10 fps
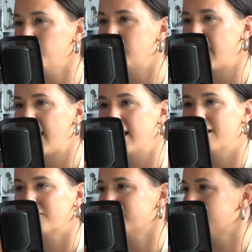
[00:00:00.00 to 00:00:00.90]
We
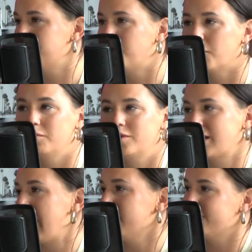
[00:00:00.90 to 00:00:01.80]
had
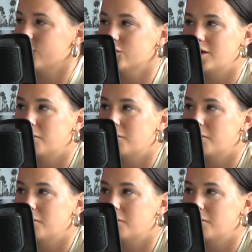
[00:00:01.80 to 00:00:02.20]
California